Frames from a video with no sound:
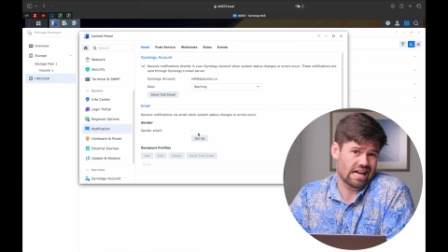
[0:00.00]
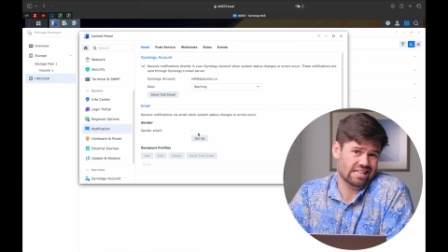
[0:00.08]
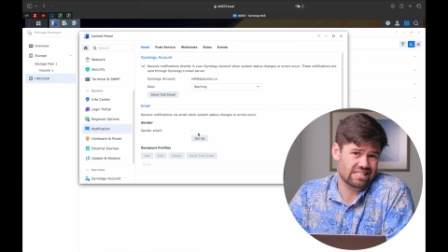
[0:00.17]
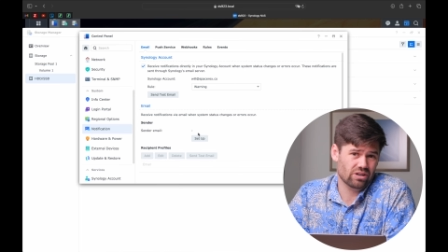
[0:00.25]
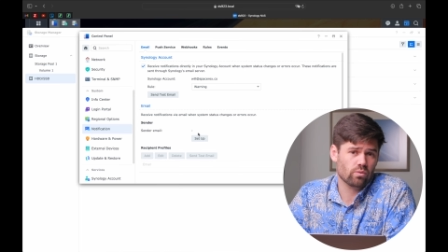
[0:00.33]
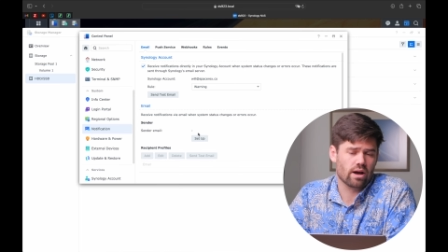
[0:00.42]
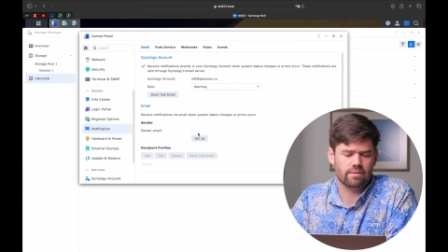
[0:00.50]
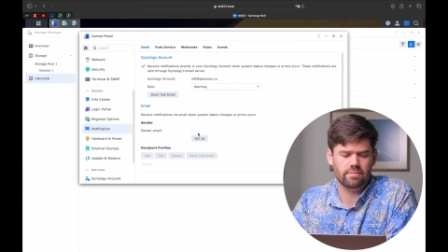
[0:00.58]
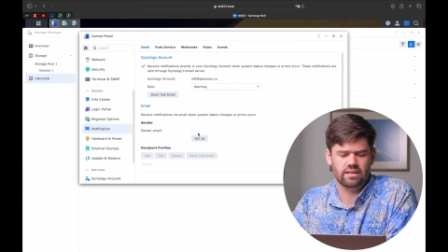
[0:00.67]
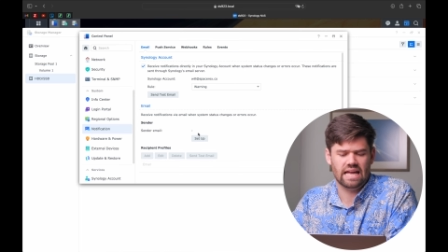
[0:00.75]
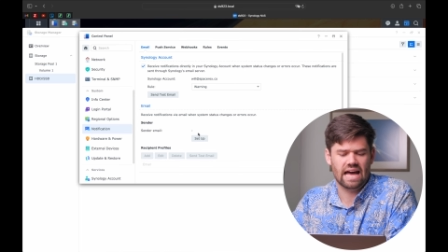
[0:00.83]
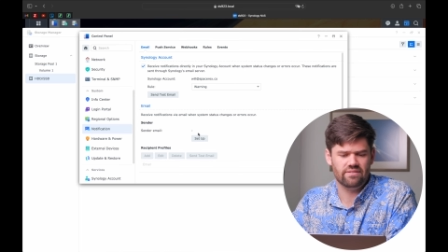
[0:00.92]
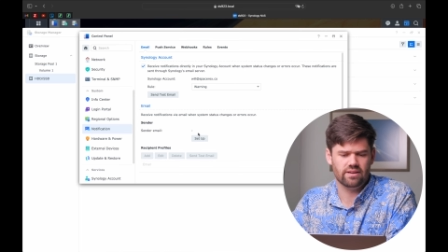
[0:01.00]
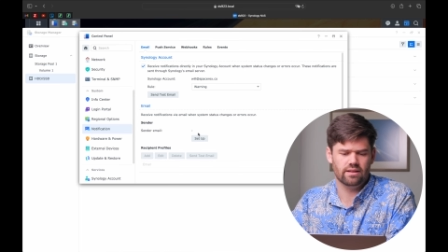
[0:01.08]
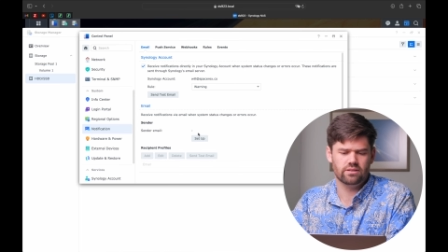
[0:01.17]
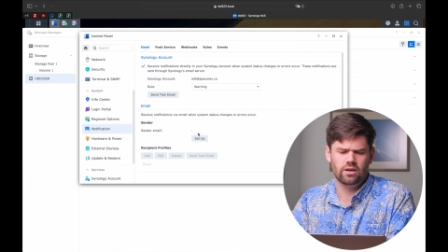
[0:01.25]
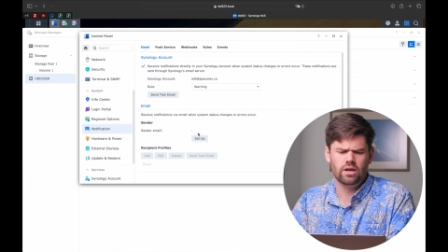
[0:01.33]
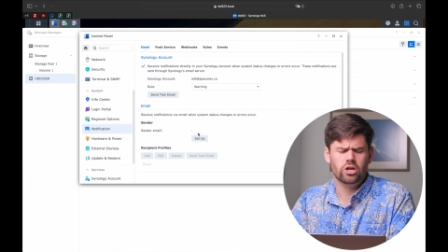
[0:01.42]
I still recommend having
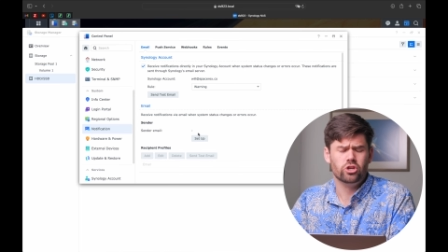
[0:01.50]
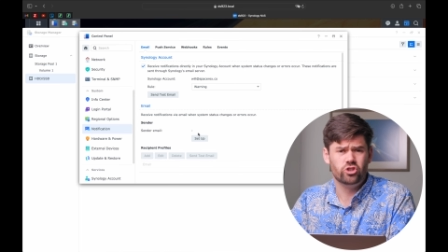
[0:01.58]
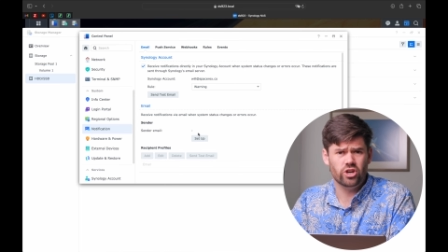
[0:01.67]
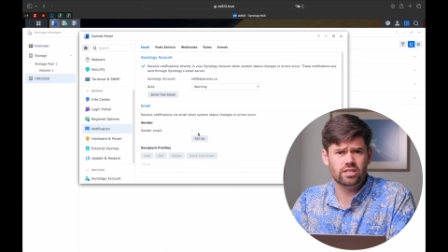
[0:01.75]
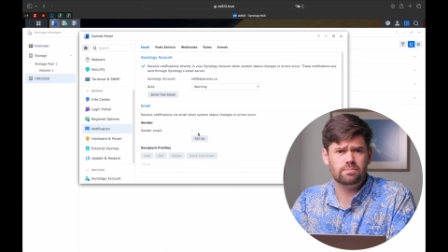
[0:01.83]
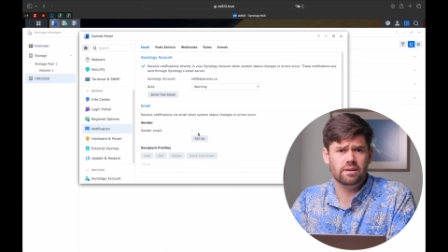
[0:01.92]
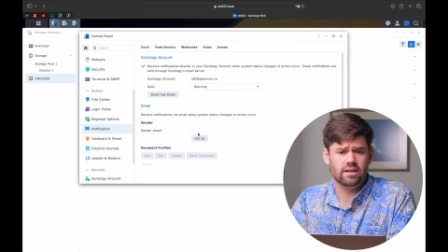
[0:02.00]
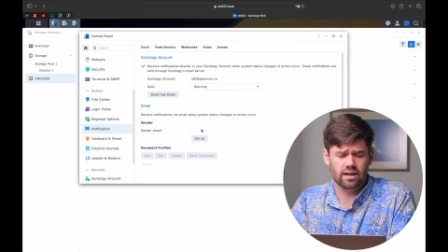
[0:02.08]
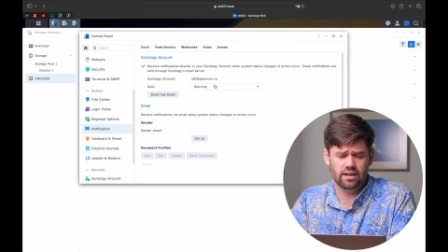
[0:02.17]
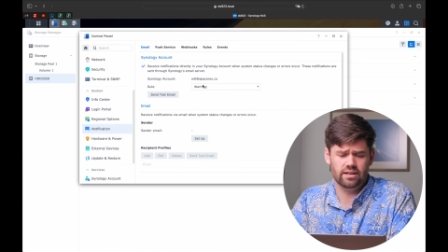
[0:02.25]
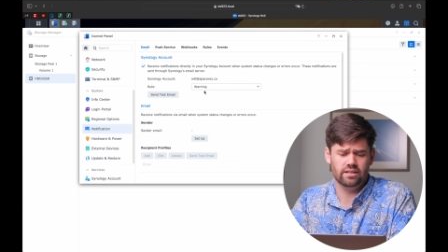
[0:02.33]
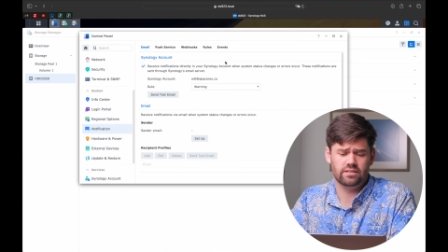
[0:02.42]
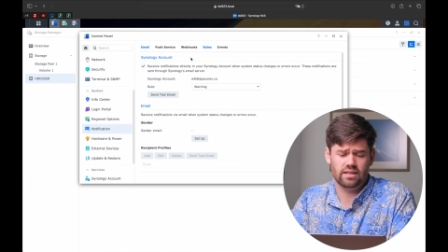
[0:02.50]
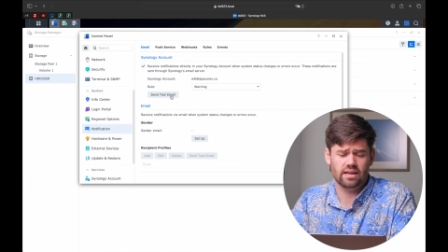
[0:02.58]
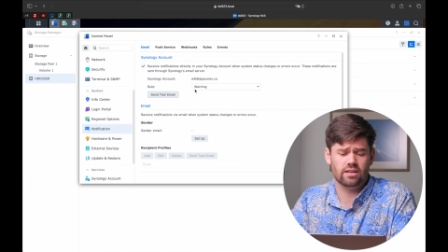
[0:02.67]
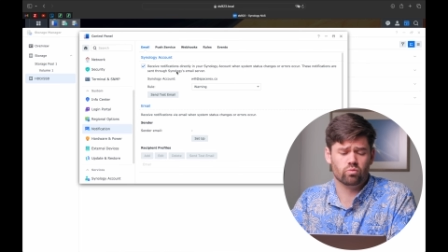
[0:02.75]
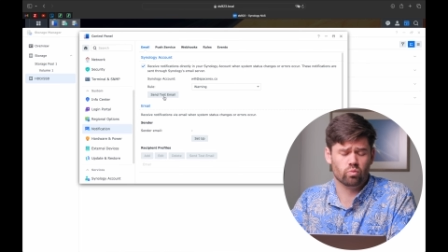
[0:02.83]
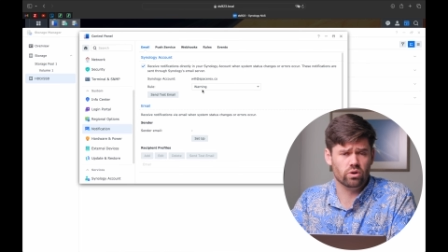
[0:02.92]
it just because it
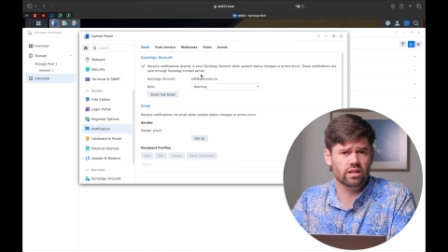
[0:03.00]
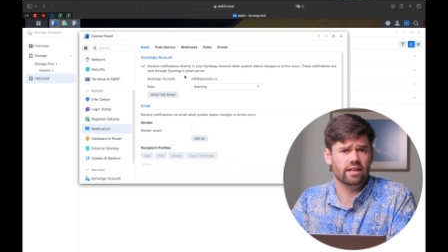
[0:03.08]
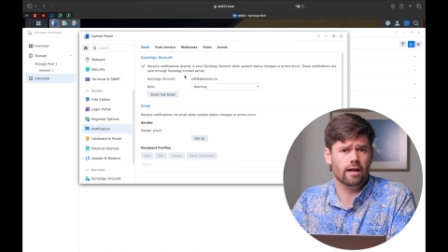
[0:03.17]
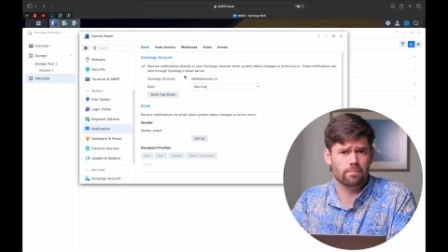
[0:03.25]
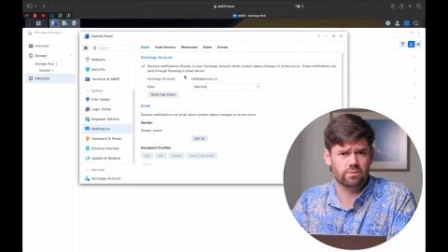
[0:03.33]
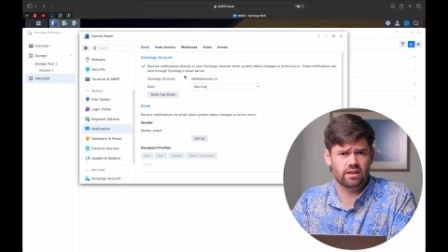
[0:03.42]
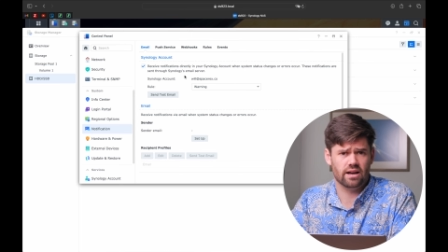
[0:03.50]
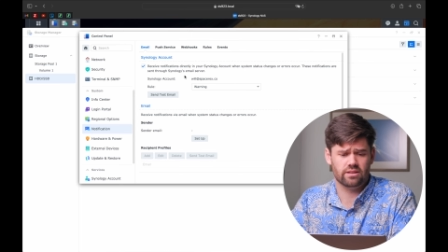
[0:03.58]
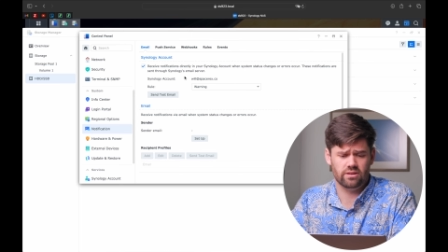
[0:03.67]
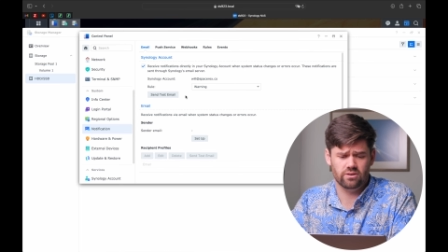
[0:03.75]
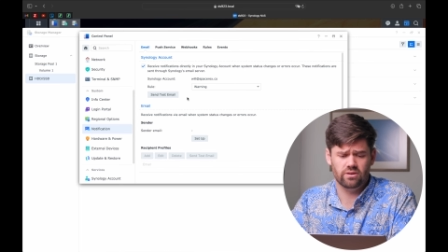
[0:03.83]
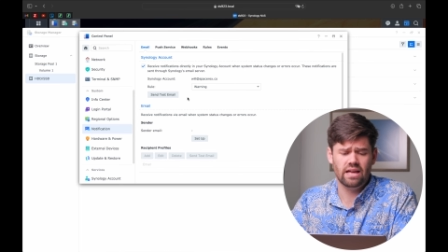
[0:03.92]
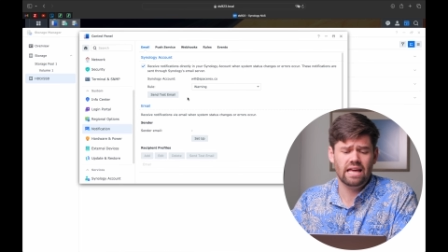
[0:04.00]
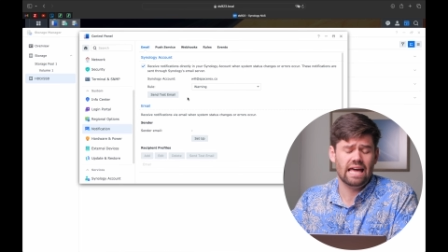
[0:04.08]
can really help protect you.